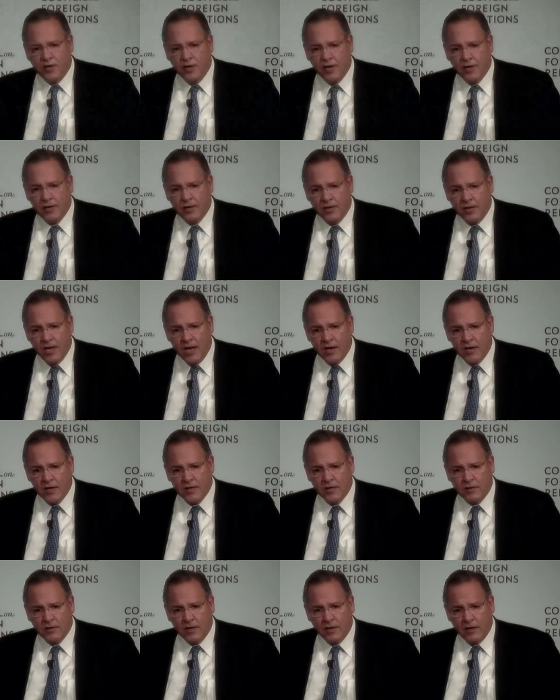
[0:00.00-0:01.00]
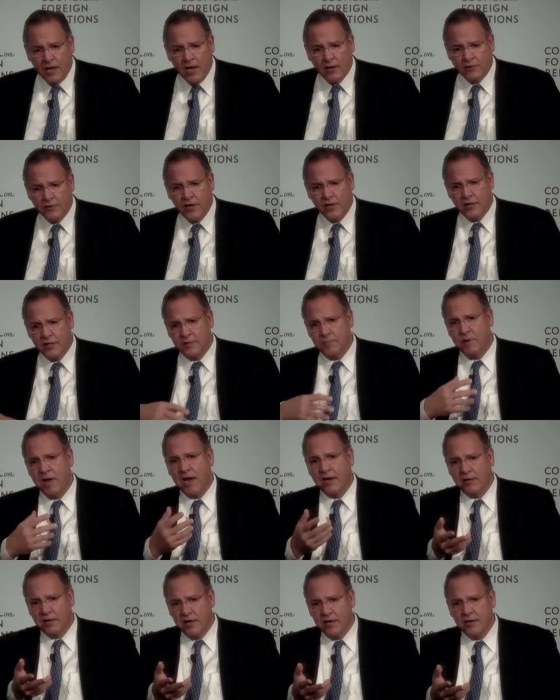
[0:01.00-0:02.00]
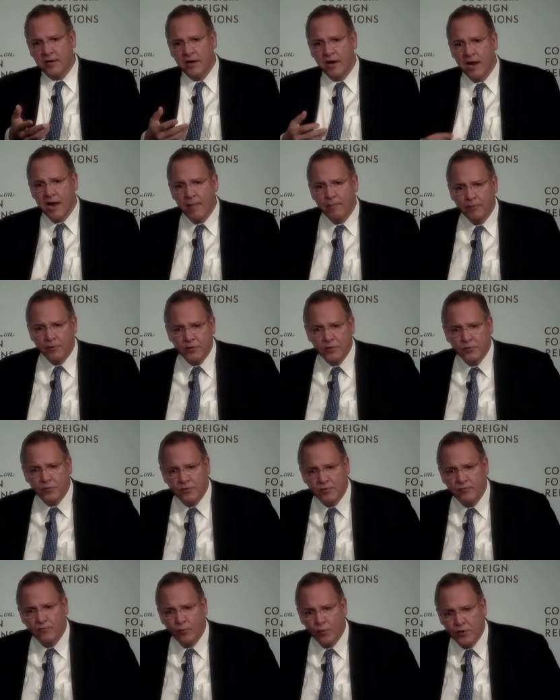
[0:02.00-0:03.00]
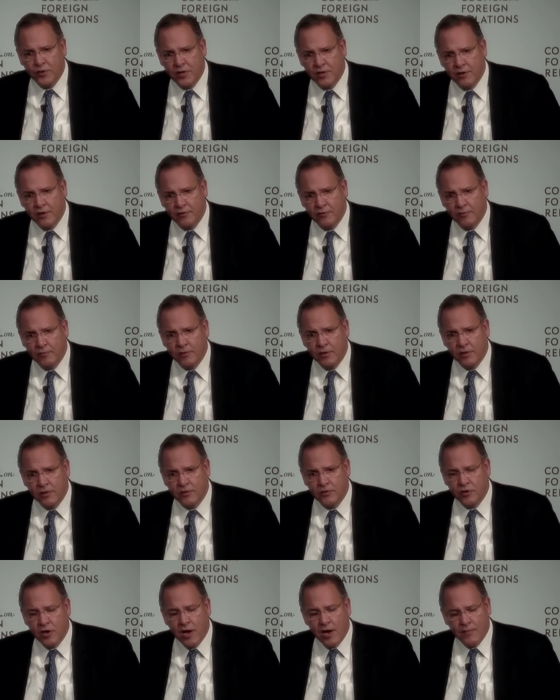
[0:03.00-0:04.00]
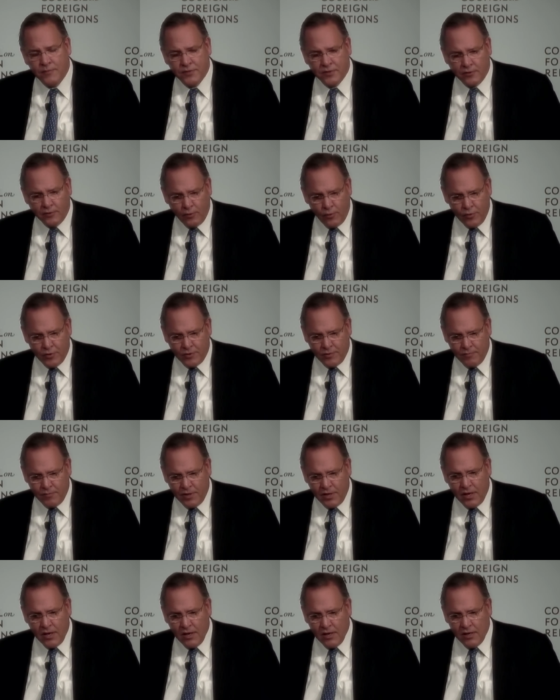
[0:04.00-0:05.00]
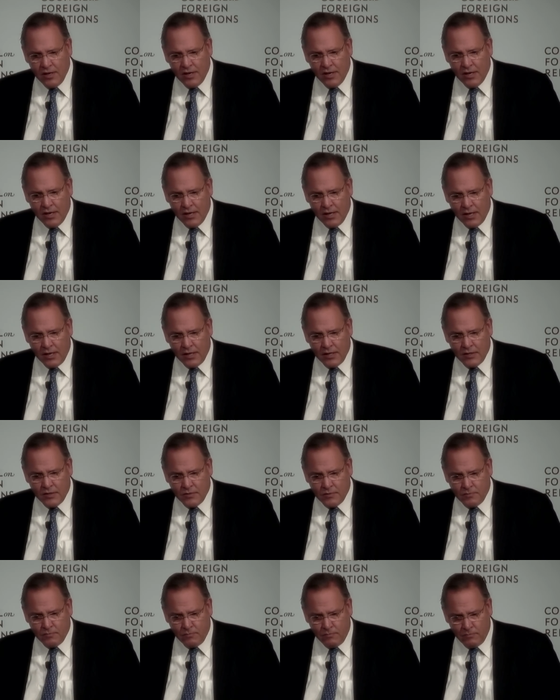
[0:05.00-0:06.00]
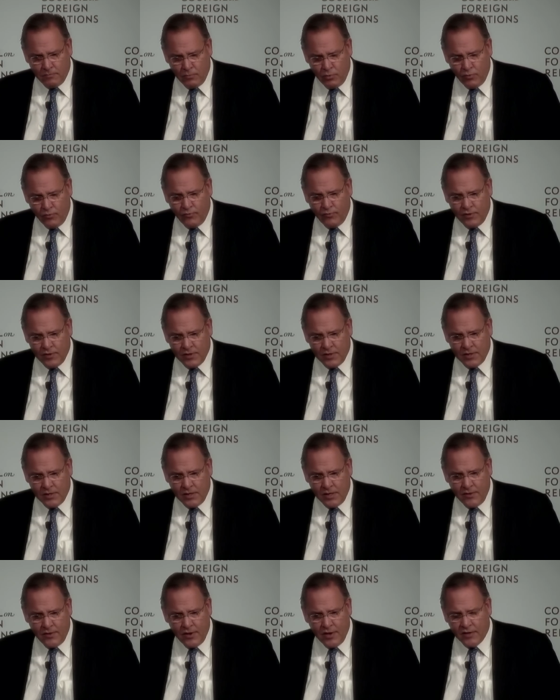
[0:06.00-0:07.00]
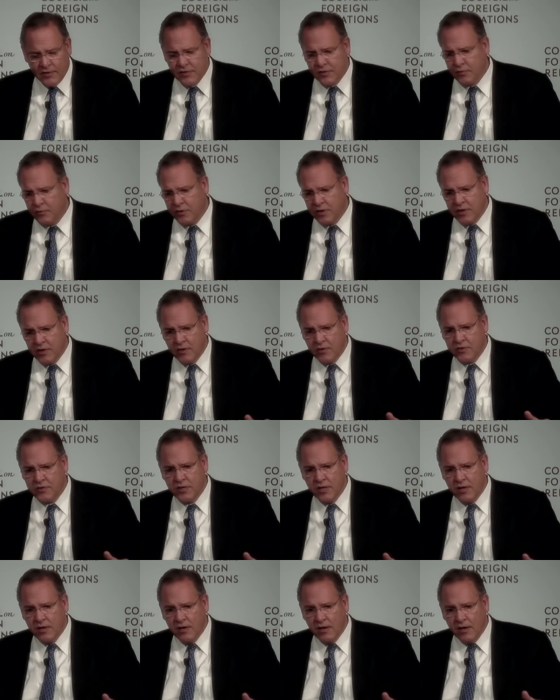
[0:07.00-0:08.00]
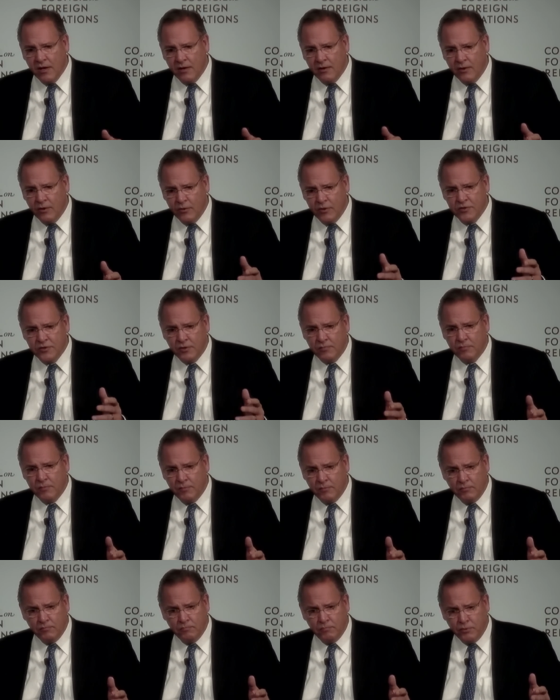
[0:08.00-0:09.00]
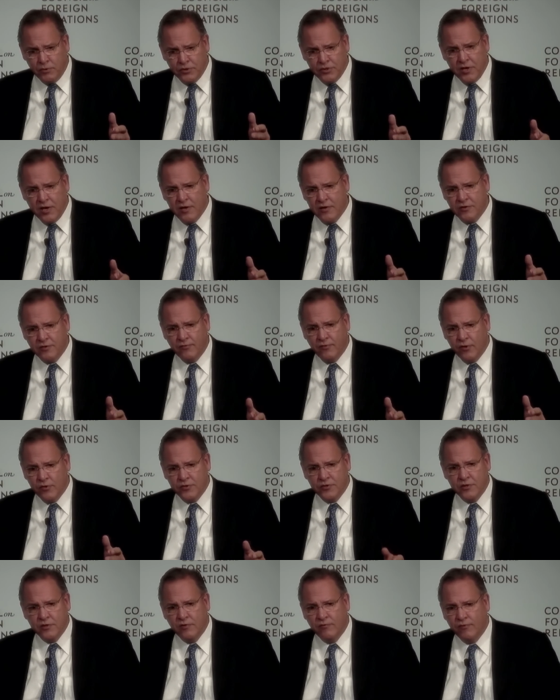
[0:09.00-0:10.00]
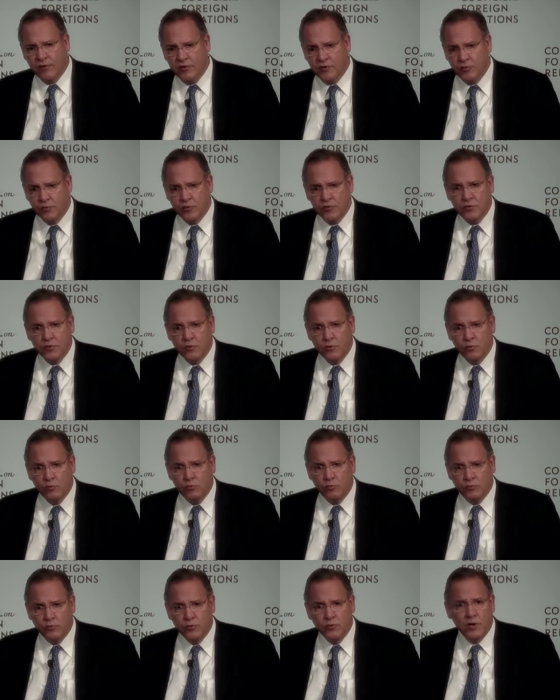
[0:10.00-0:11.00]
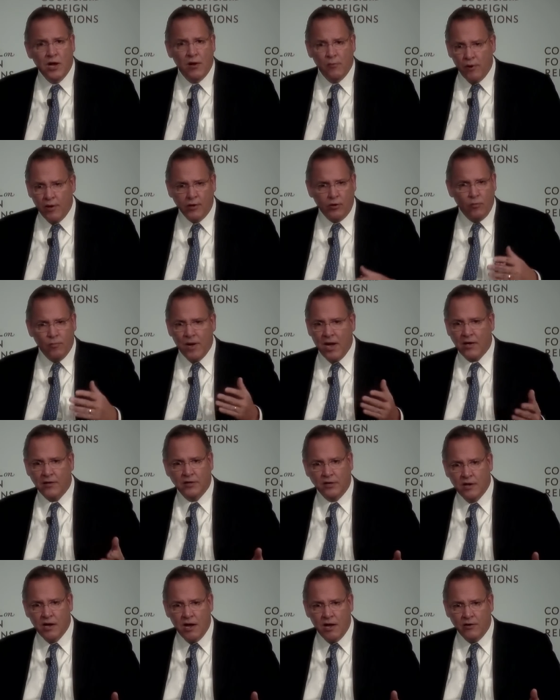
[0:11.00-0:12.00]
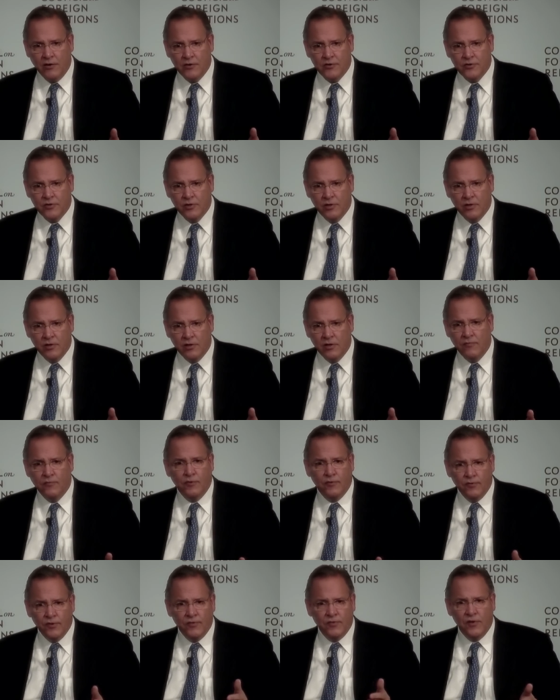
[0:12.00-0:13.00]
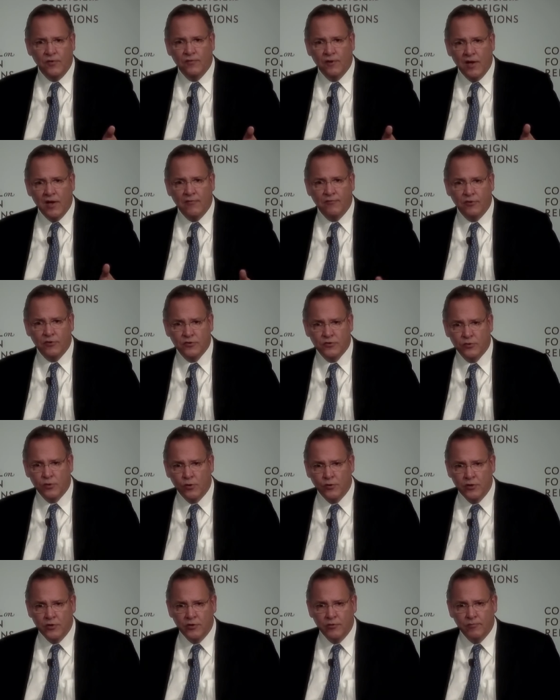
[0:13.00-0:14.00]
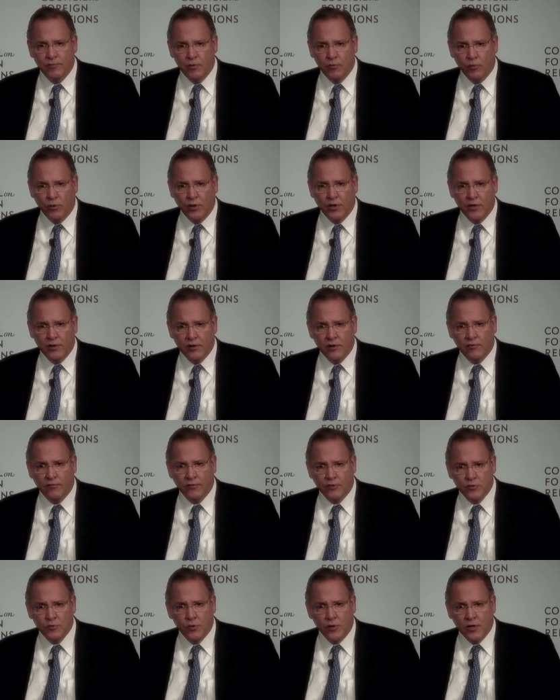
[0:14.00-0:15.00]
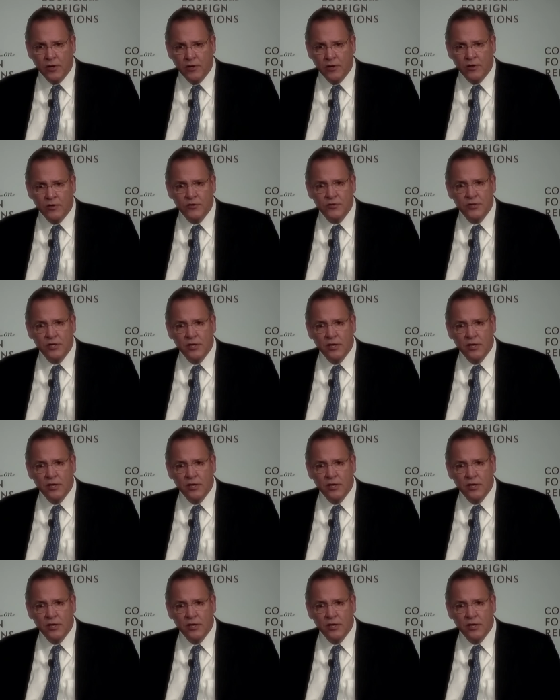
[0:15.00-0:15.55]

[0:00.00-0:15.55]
I, again, it, it, I'll take us back to Indianapolis with the fourteen hundred uh, jobs that are going to be uh, moved uh, in the next three years. There is a percentage of those individuals who do not want to go back to college. If you're fifty-five years old and you've been working there for twenty years